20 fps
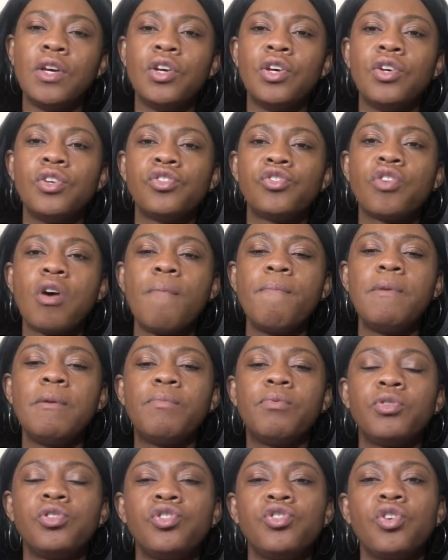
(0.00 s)
Some
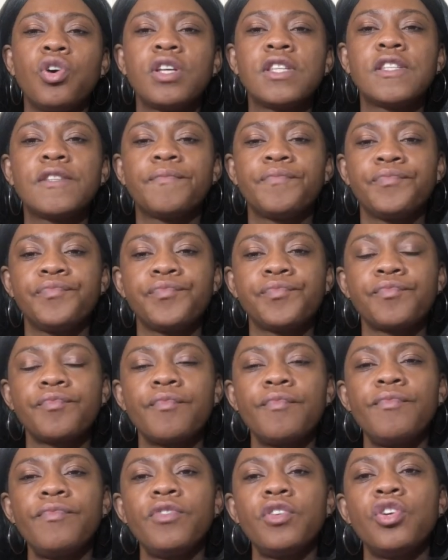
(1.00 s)
people just
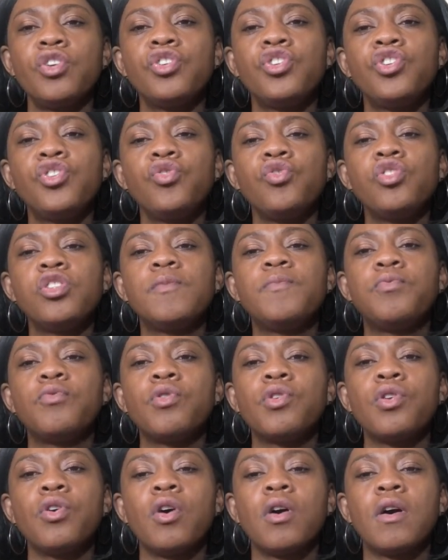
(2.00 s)
choose
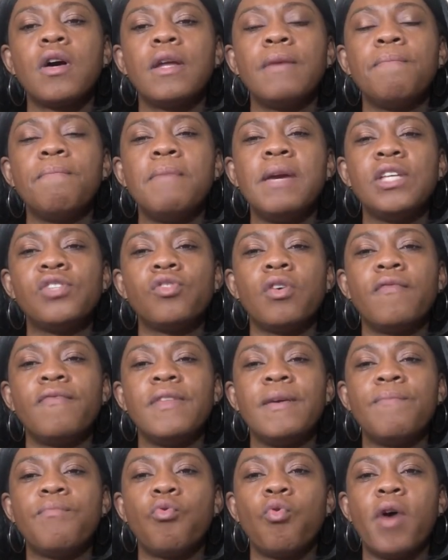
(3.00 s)
product on base of
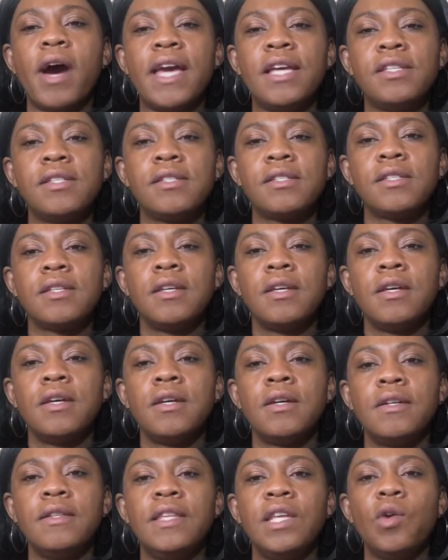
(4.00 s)
the price.
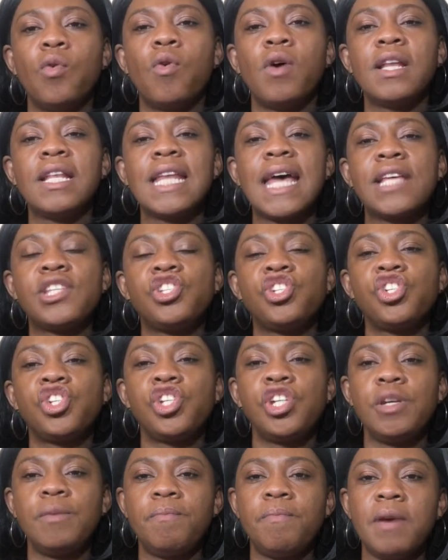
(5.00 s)
The one that's
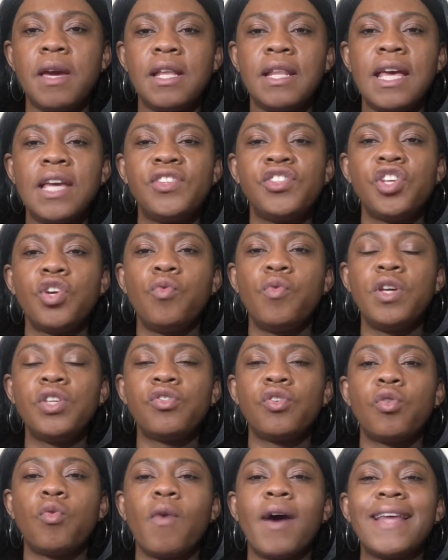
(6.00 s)
cheaper, there's a
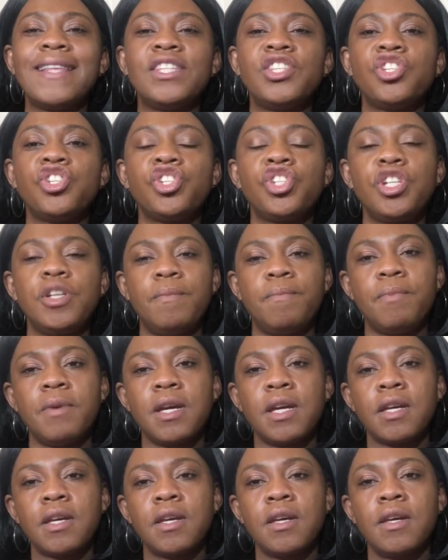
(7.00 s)
reason why it's cheaper.
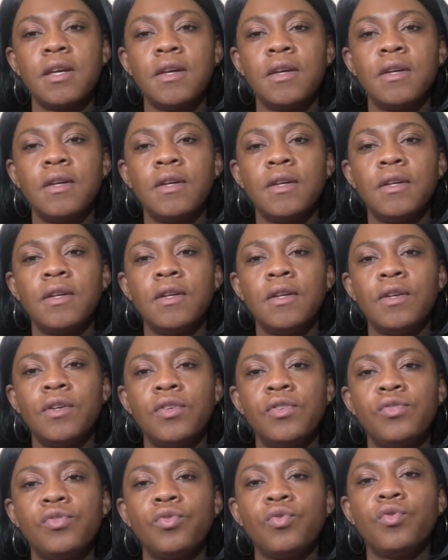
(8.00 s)

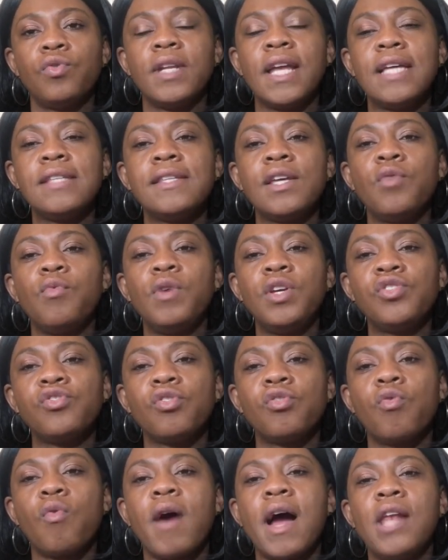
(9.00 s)
So there's a
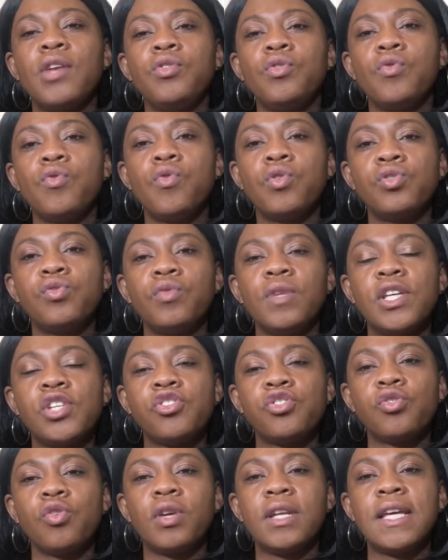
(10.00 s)
reason why you go to the
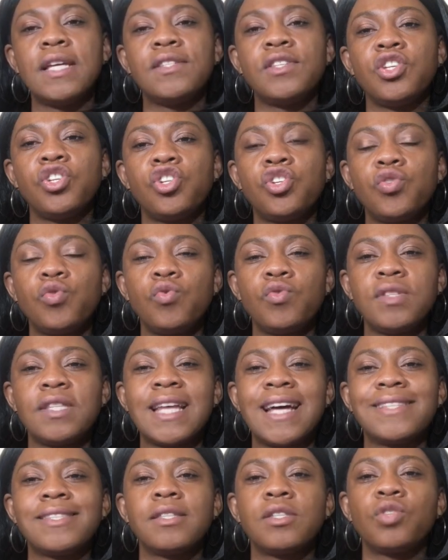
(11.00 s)
store, there's a shoes
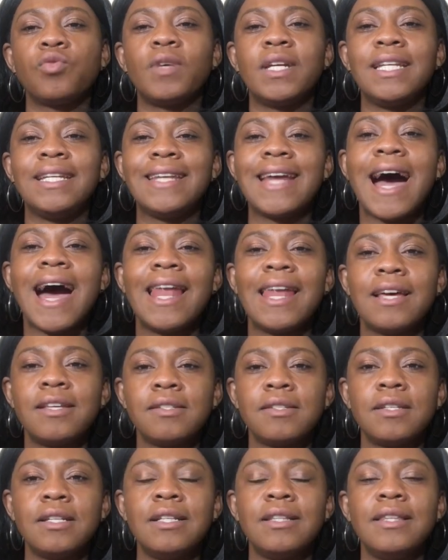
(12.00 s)
that's
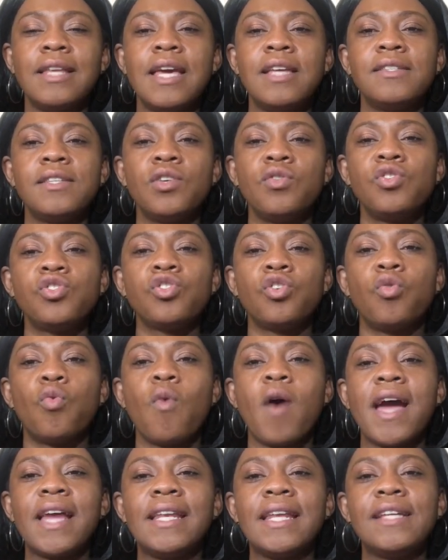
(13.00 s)
$20, and there's a reason
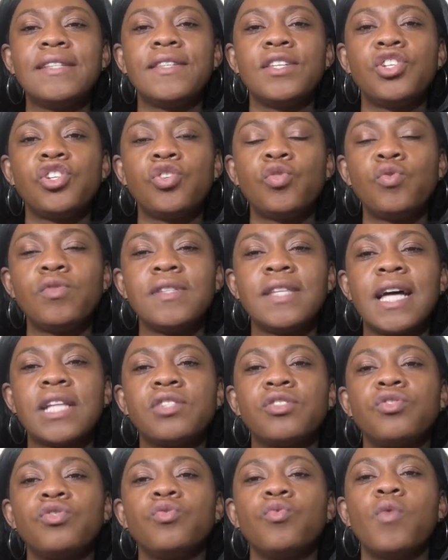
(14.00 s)
why there's a shoes
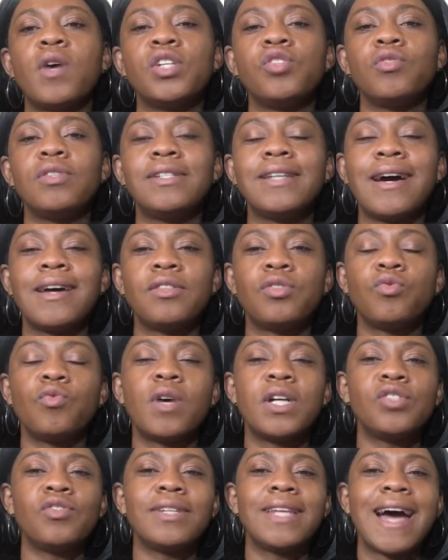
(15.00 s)
that's
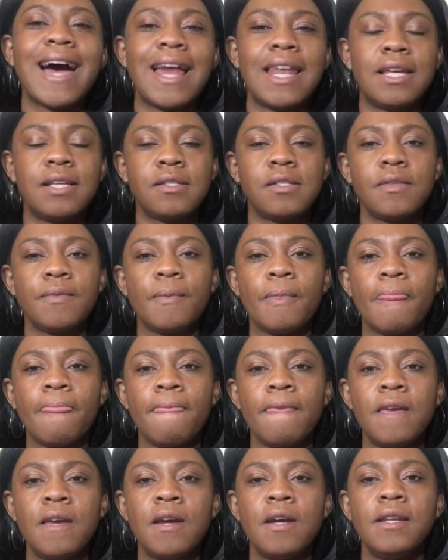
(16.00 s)
$200.
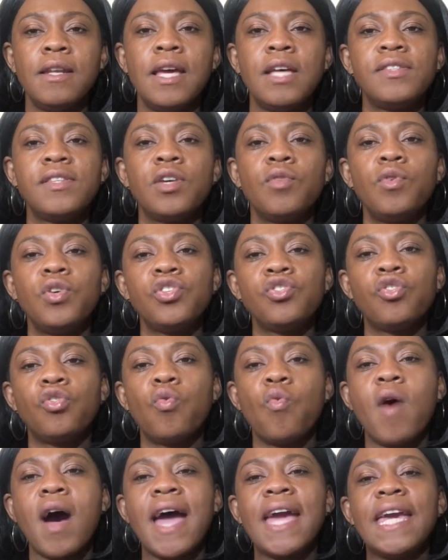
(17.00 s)
There's a
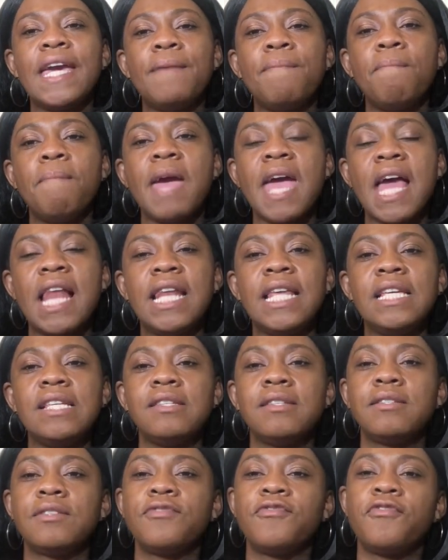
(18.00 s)
reason why a bell
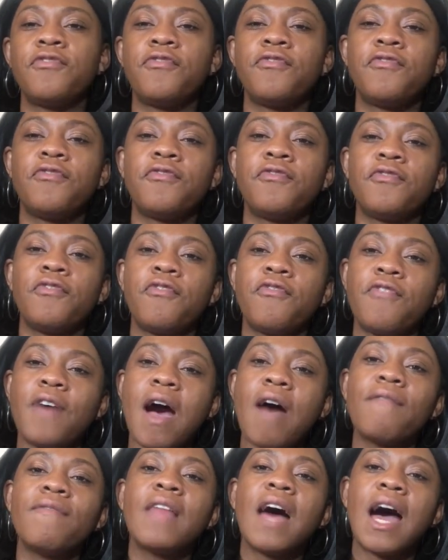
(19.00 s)
is
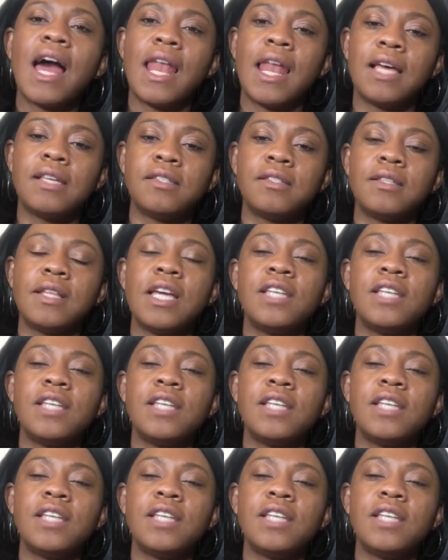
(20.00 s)
$5.